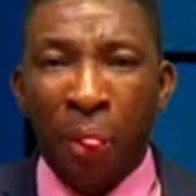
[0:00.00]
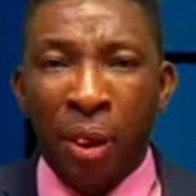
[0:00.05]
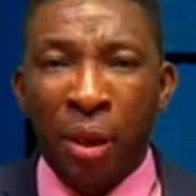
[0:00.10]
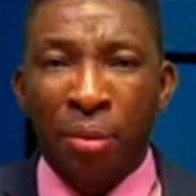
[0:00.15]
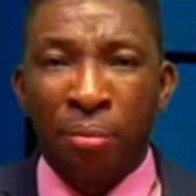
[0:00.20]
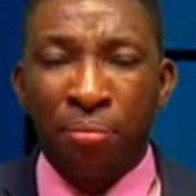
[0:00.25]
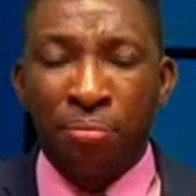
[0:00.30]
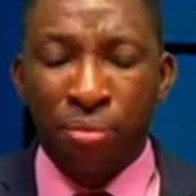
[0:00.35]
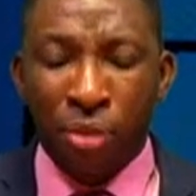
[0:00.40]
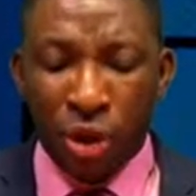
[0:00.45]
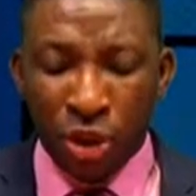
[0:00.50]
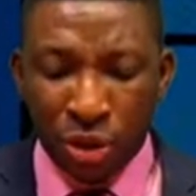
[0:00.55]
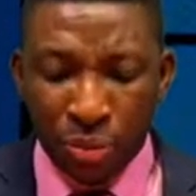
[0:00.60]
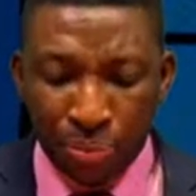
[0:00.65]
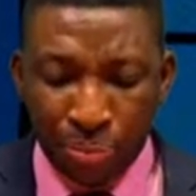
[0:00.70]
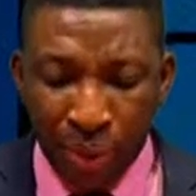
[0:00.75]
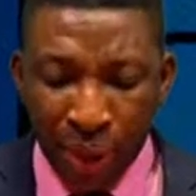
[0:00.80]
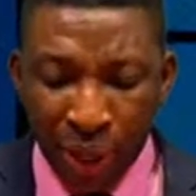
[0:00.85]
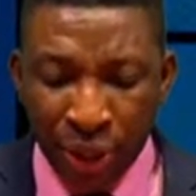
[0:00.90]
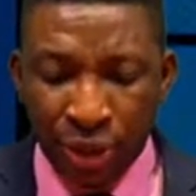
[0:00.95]
must
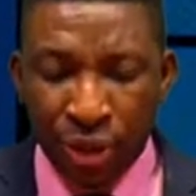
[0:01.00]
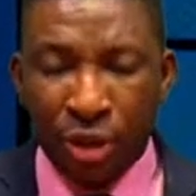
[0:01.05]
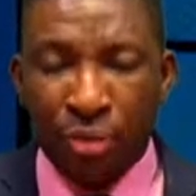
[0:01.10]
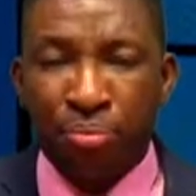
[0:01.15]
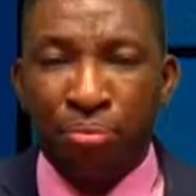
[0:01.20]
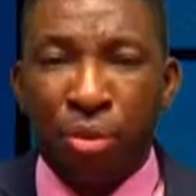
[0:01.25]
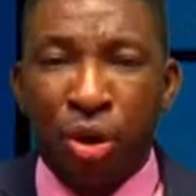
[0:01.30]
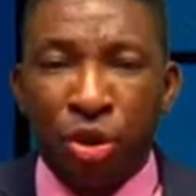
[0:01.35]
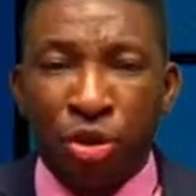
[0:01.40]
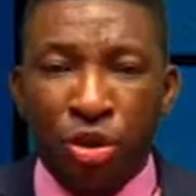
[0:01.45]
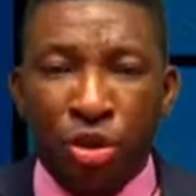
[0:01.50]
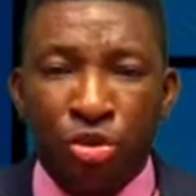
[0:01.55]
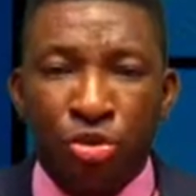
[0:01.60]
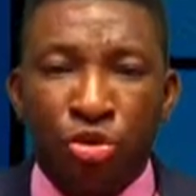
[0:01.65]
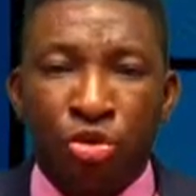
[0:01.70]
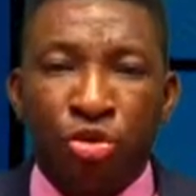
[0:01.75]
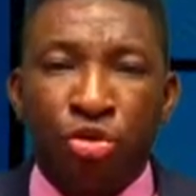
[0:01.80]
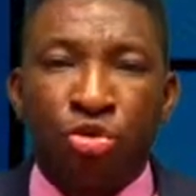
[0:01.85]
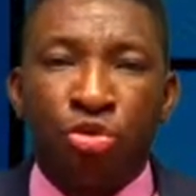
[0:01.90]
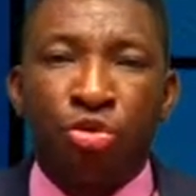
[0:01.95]
brace up, must
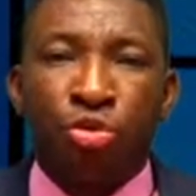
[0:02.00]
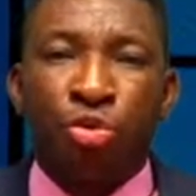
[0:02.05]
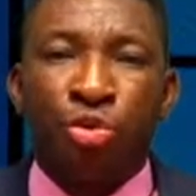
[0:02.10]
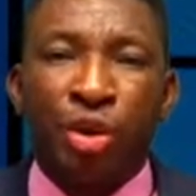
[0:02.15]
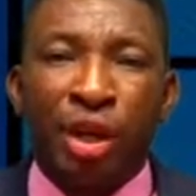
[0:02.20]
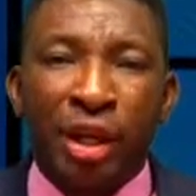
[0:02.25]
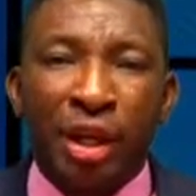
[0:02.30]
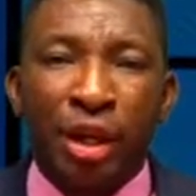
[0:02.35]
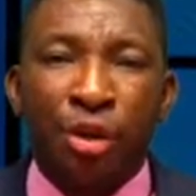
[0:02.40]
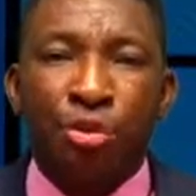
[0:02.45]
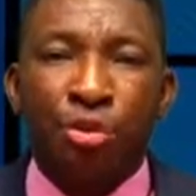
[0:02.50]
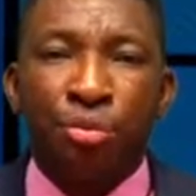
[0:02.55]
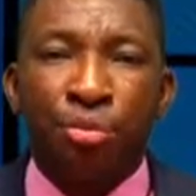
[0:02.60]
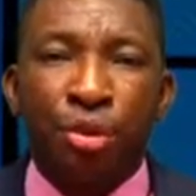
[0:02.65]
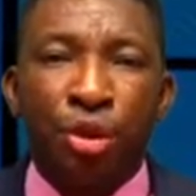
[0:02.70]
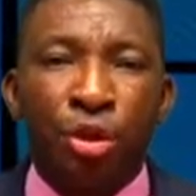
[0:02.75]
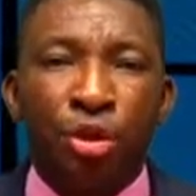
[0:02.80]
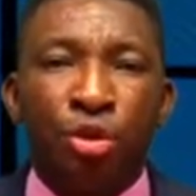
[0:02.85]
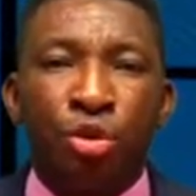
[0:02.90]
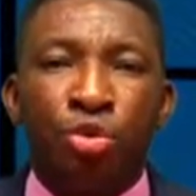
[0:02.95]
continue to create that room
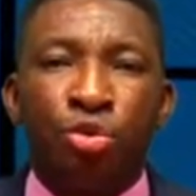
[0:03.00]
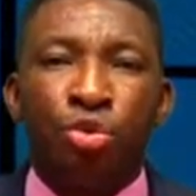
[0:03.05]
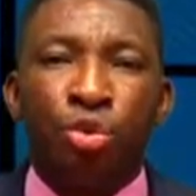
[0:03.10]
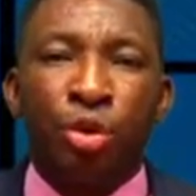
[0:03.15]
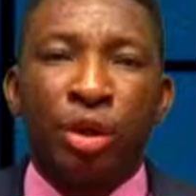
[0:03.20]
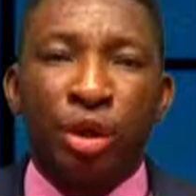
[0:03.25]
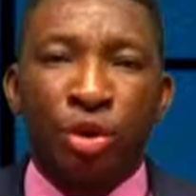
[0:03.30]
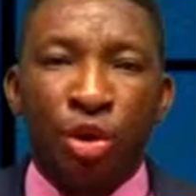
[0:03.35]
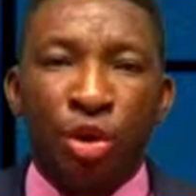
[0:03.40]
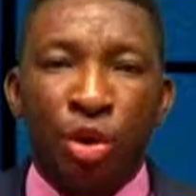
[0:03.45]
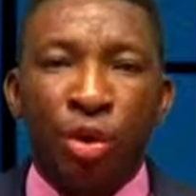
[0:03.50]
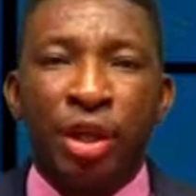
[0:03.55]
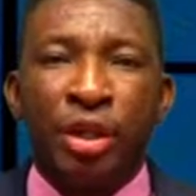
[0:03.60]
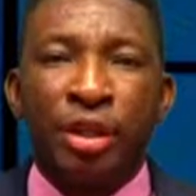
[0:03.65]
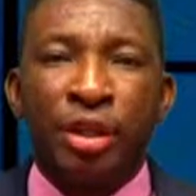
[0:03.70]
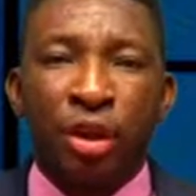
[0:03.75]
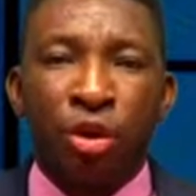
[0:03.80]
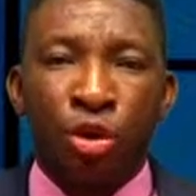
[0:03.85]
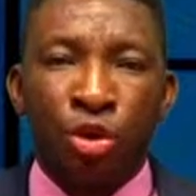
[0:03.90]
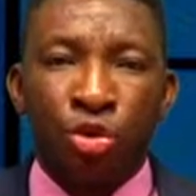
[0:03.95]
to encourage
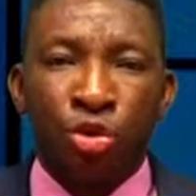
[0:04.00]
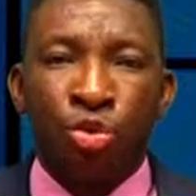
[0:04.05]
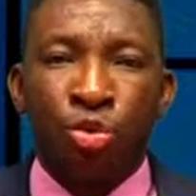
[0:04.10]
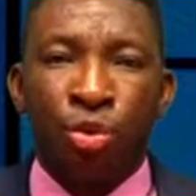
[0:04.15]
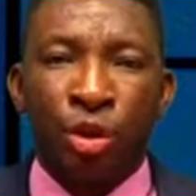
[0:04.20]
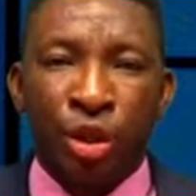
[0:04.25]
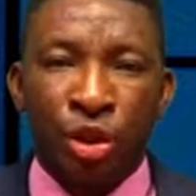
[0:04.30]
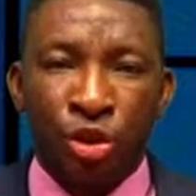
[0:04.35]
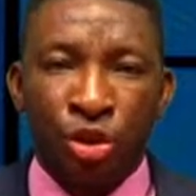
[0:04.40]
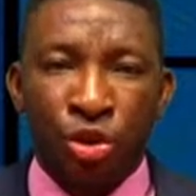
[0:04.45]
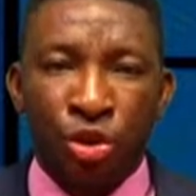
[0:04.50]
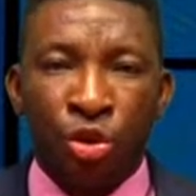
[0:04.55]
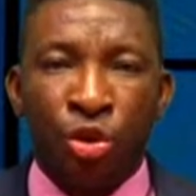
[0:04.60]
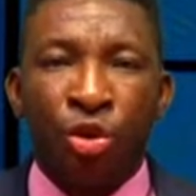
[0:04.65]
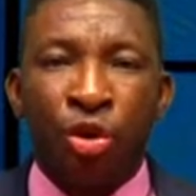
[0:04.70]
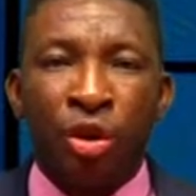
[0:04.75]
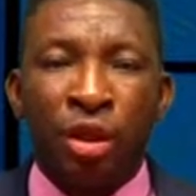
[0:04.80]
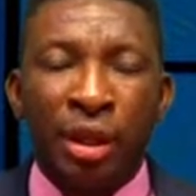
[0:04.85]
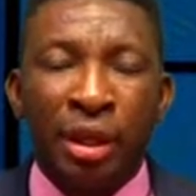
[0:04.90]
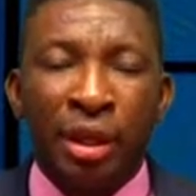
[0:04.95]
and also ensure
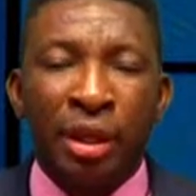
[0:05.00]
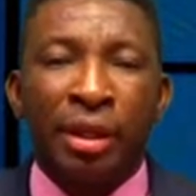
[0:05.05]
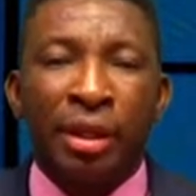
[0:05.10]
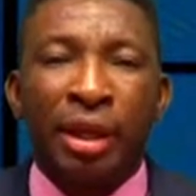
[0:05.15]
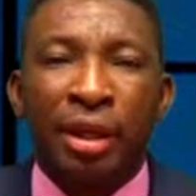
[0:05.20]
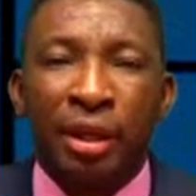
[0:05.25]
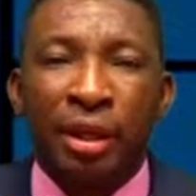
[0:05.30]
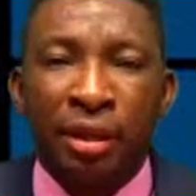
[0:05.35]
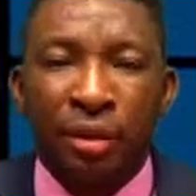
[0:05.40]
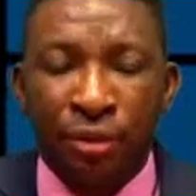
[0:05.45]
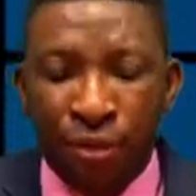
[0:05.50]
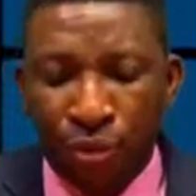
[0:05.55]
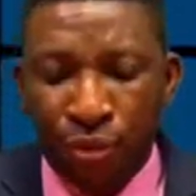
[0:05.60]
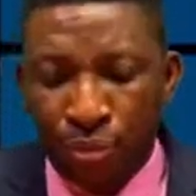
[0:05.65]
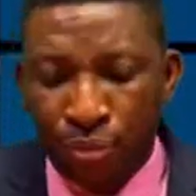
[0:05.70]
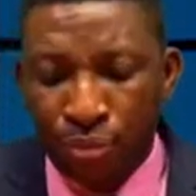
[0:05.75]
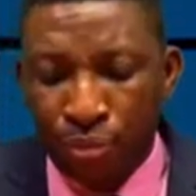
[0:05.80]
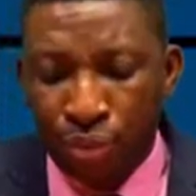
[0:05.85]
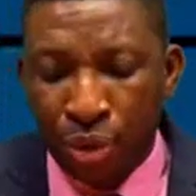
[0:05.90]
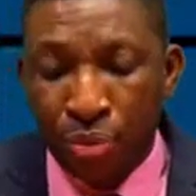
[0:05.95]
that it
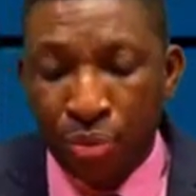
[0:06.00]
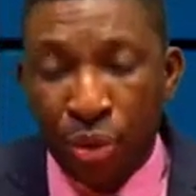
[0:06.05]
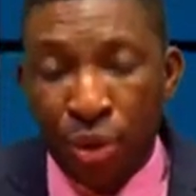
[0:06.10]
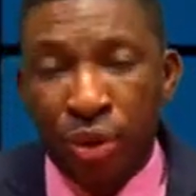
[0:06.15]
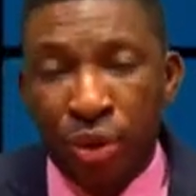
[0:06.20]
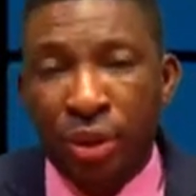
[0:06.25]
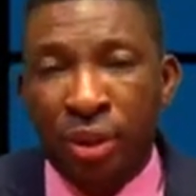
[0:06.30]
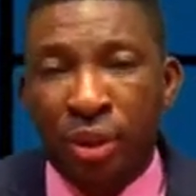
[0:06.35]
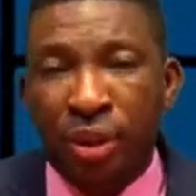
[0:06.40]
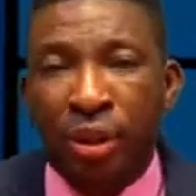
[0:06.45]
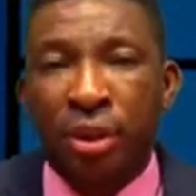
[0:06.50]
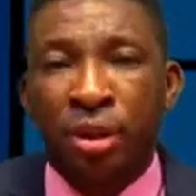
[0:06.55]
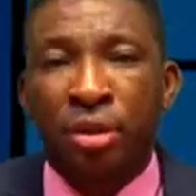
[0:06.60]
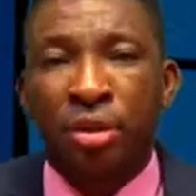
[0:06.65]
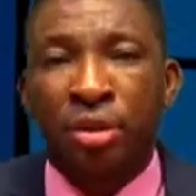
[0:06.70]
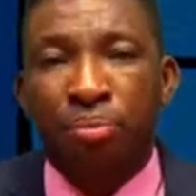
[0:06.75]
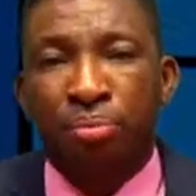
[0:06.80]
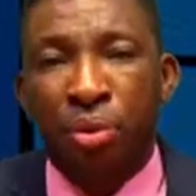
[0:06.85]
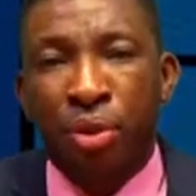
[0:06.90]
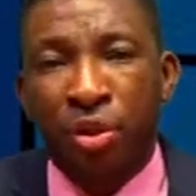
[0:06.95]
promotes and
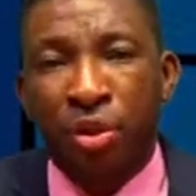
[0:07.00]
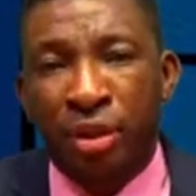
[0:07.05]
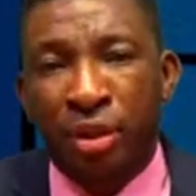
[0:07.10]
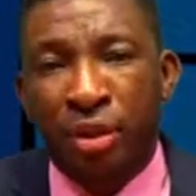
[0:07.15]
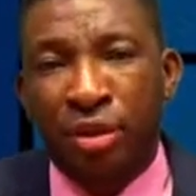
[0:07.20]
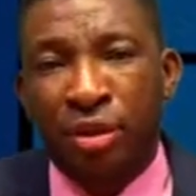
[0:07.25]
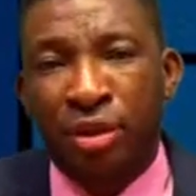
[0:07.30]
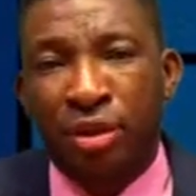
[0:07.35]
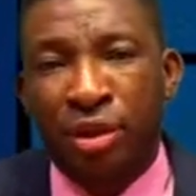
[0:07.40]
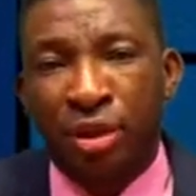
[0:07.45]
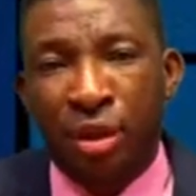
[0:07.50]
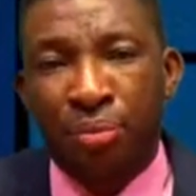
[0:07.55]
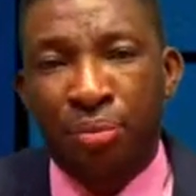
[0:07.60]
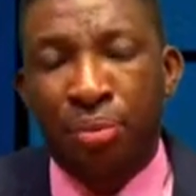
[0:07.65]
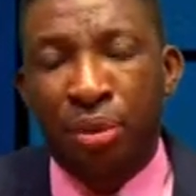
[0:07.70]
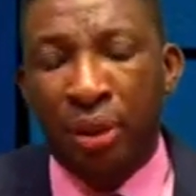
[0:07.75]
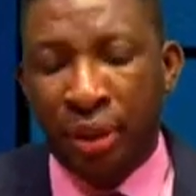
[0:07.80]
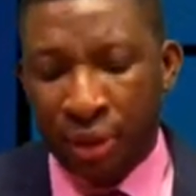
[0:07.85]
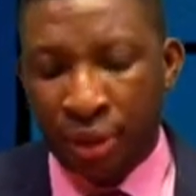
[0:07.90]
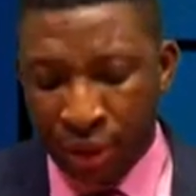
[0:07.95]
supports
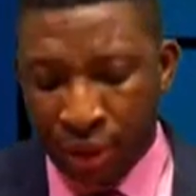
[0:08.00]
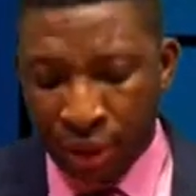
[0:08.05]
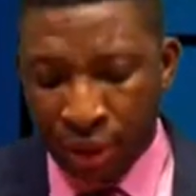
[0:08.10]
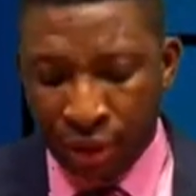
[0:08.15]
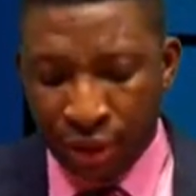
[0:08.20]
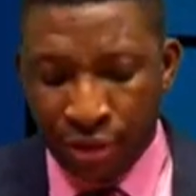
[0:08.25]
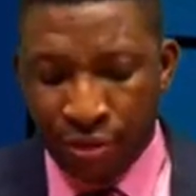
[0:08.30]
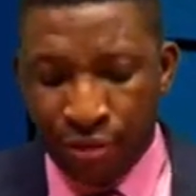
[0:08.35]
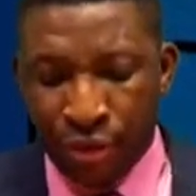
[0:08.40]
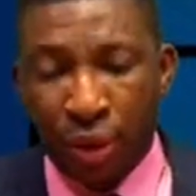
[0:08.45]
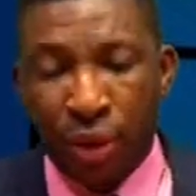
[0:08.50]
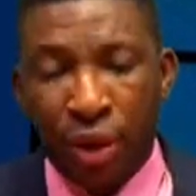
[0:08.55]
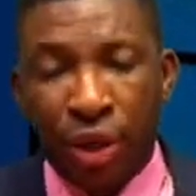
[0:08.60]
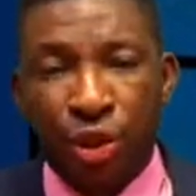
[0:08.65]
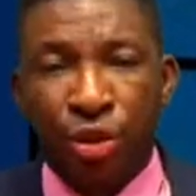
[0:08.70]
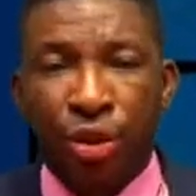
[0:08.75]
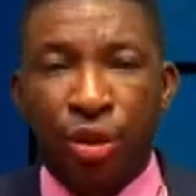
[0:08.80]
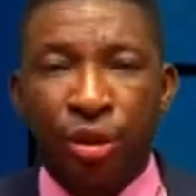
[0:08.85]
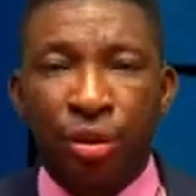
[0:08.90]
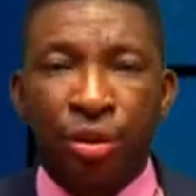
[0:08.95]
simpler
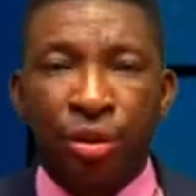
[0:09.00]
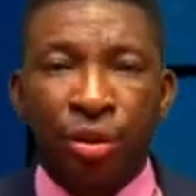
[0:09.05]
valuation